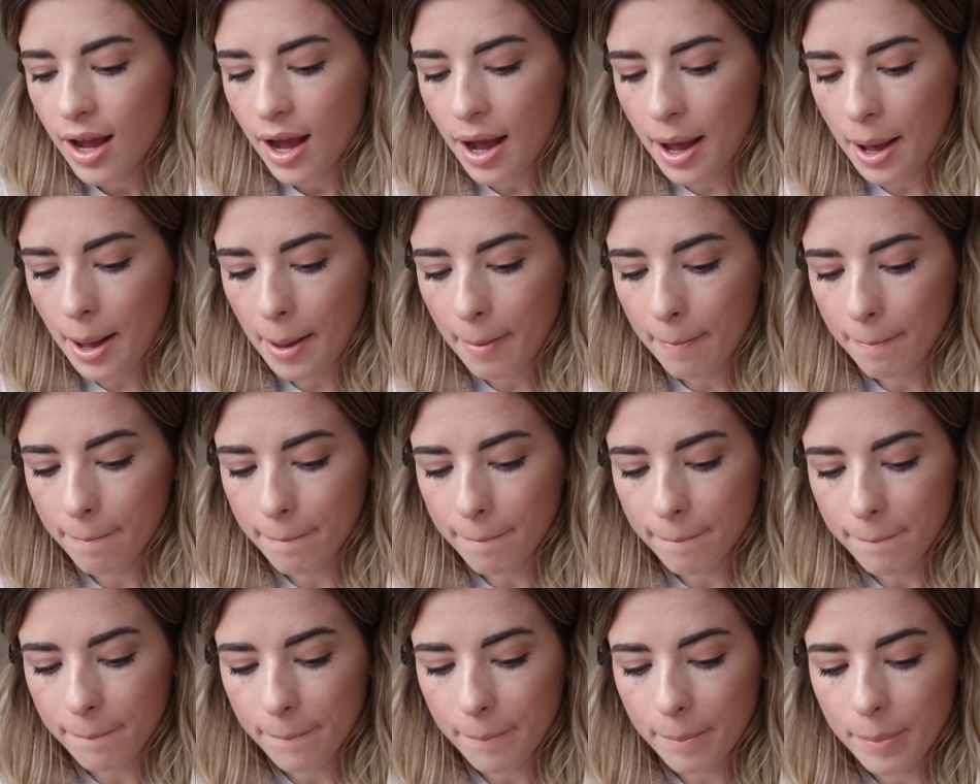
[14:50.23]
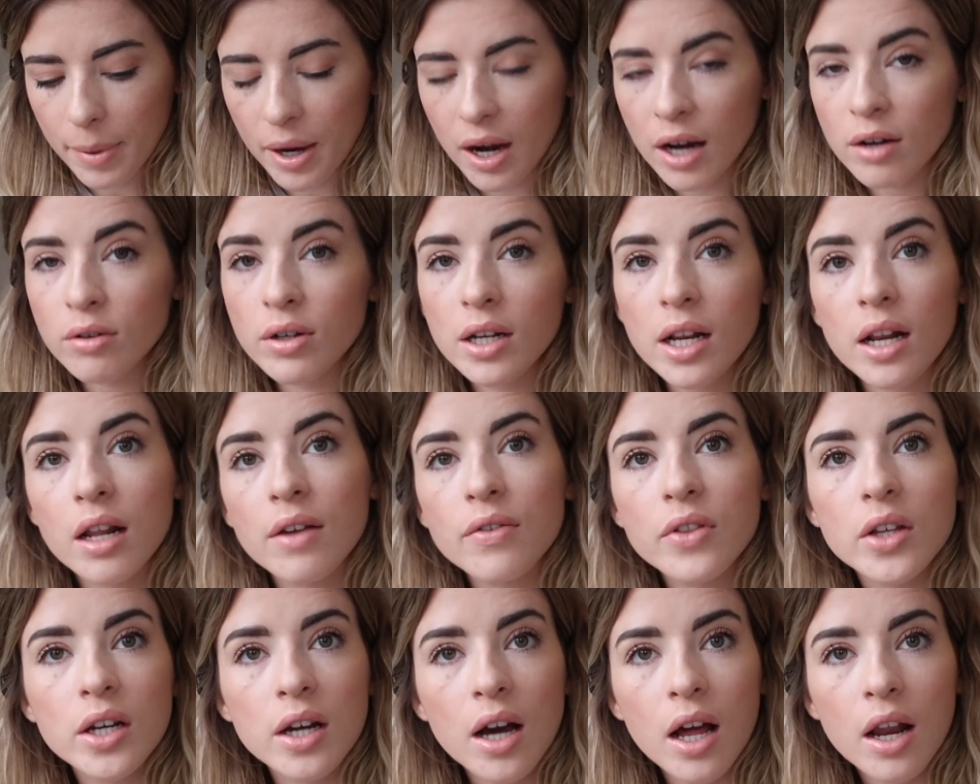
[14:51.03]
But I really
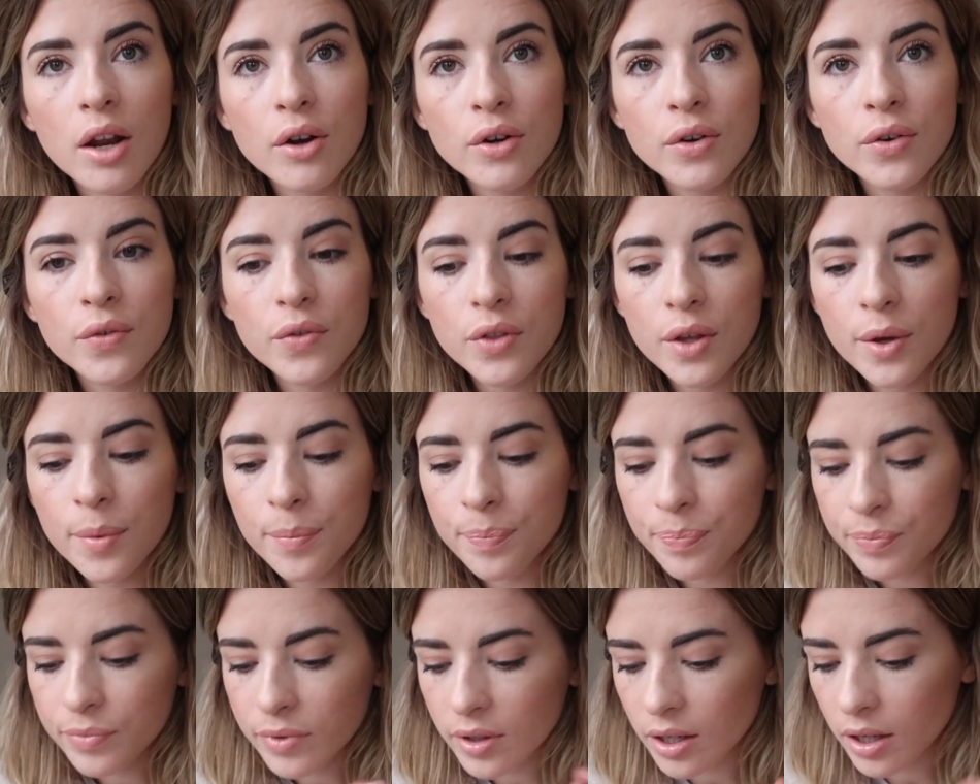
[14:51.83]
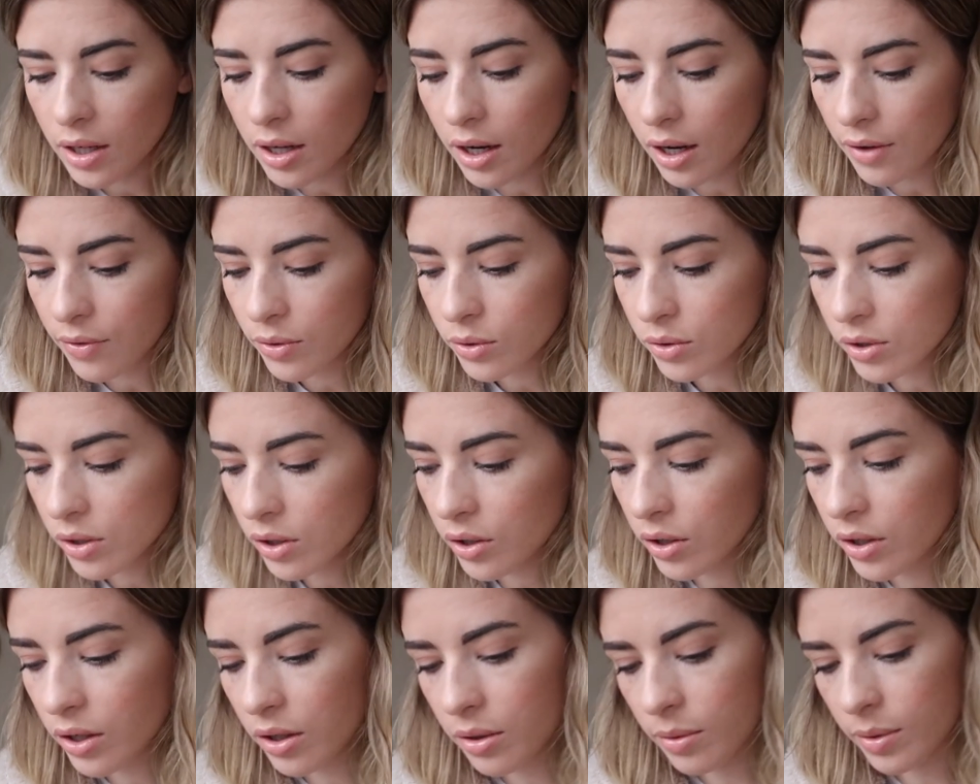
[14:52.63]
love the colour of them. I've also
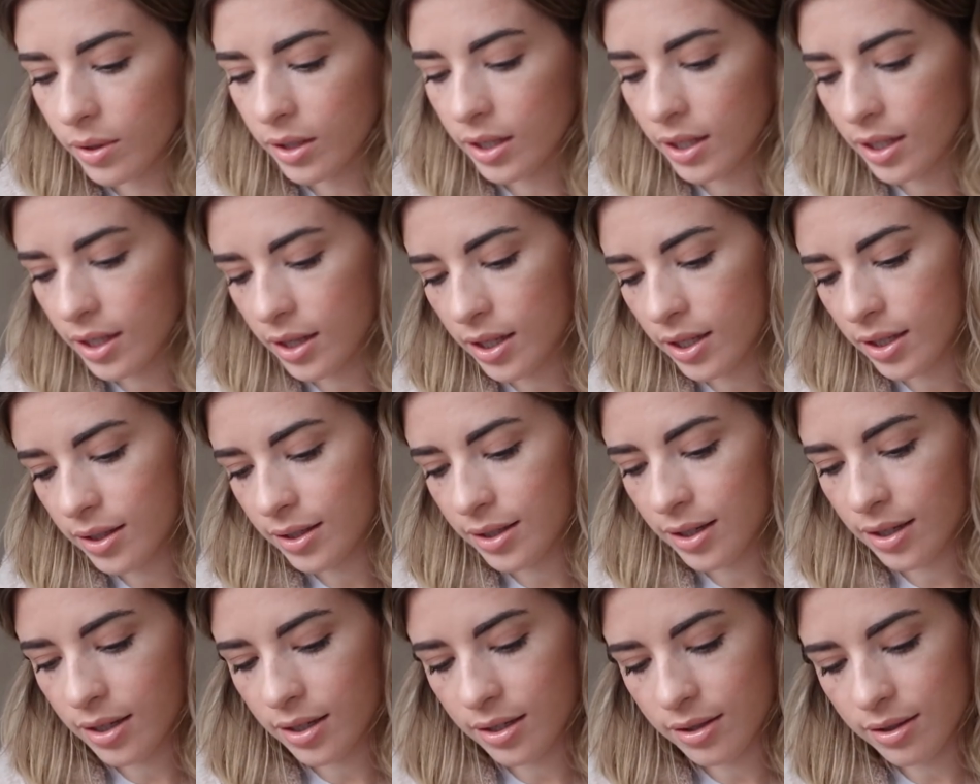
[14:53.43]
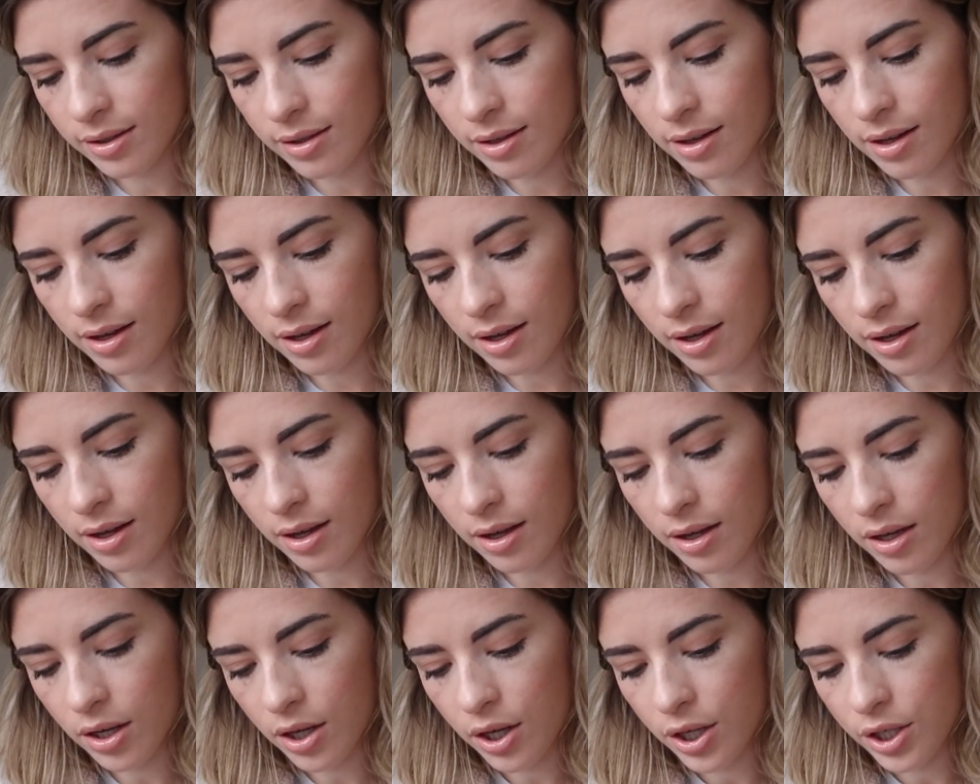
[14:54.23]
got another one here. This is
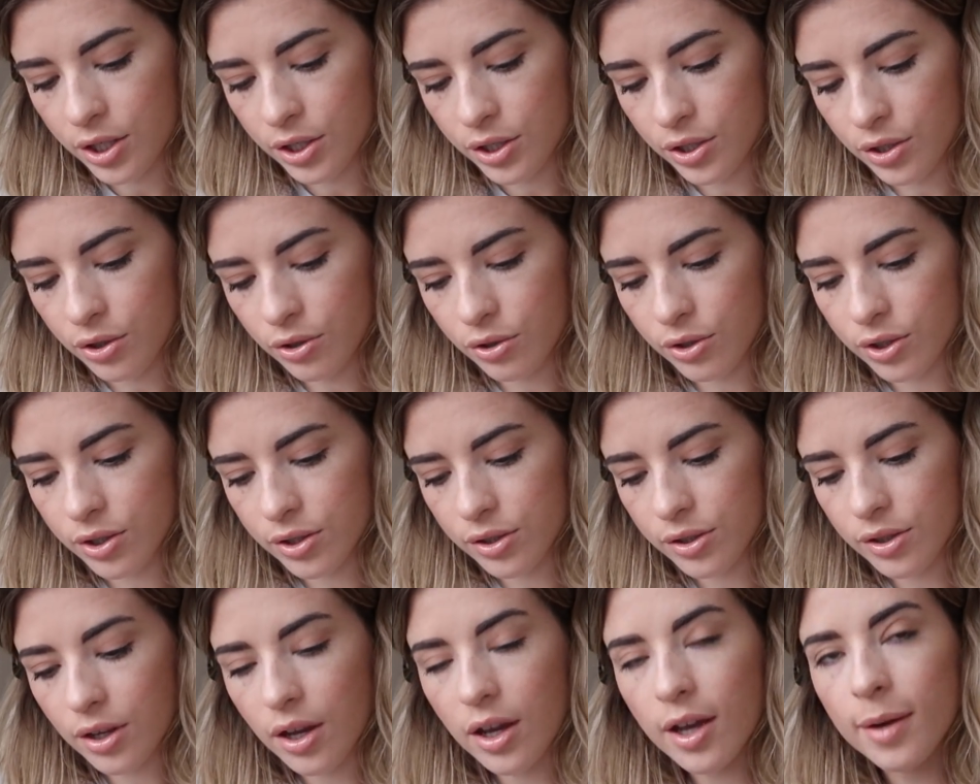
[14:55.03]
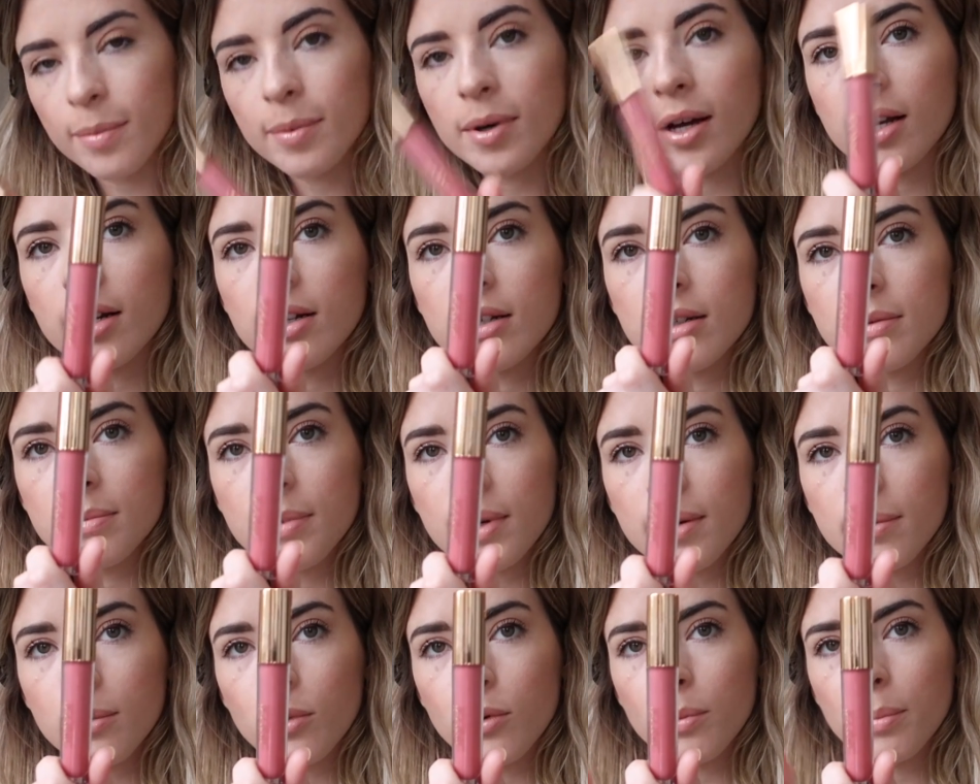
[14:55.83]
the Do not disturb colour, a
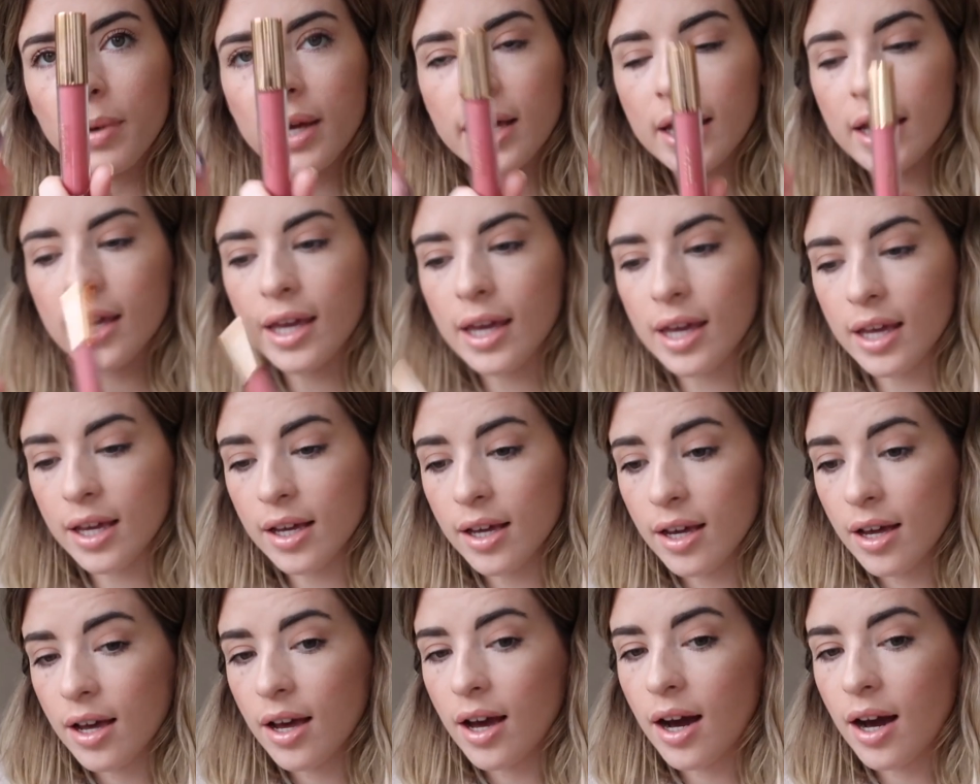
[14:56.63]
bit more pinky.